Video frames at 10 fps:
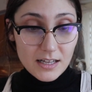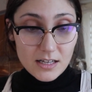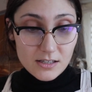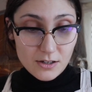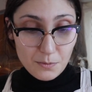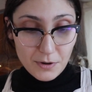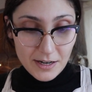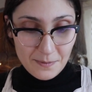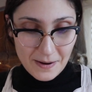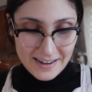So
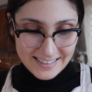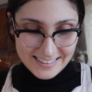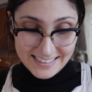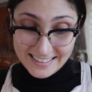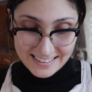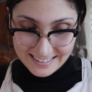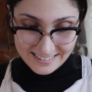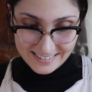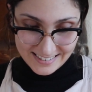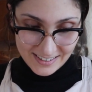pretty much
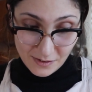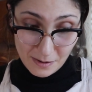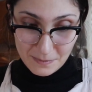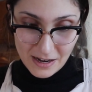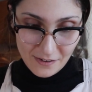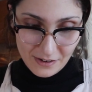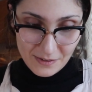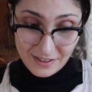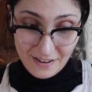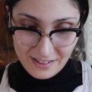where I'm going
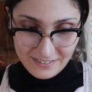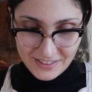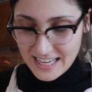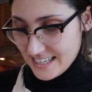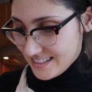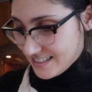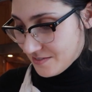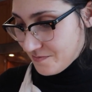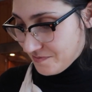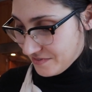with all of this
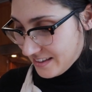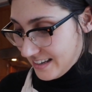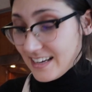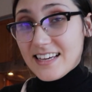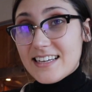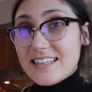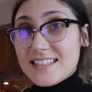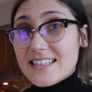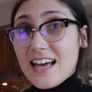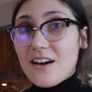
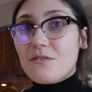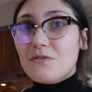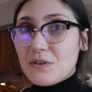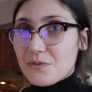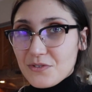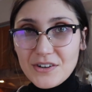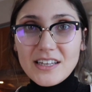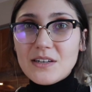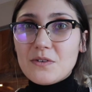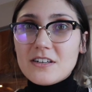is that we
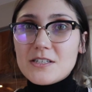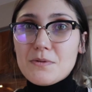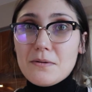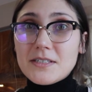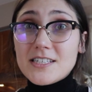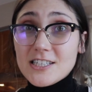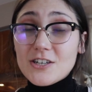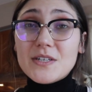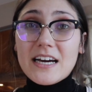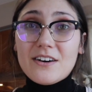really want to be able to
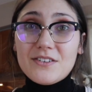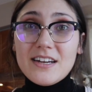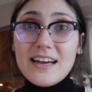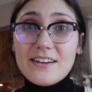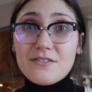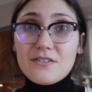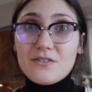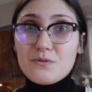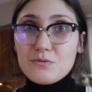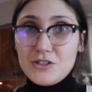slow down and
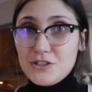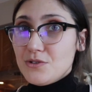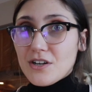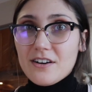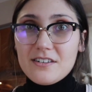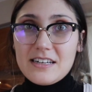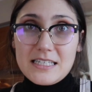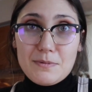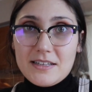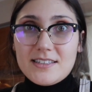reduce our
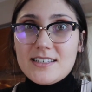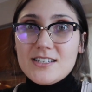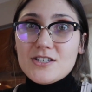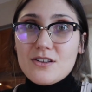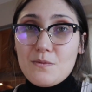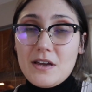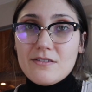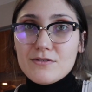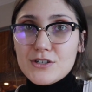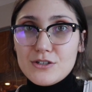expenses so that we
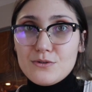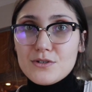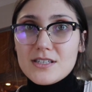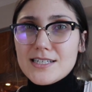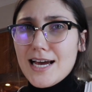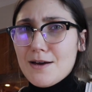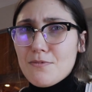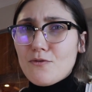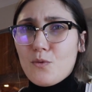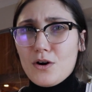can reduce the type
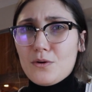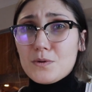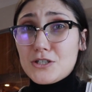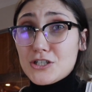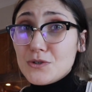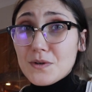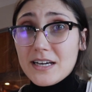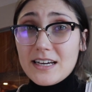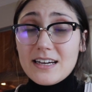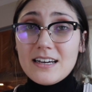of work we're
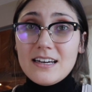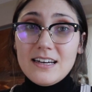doing.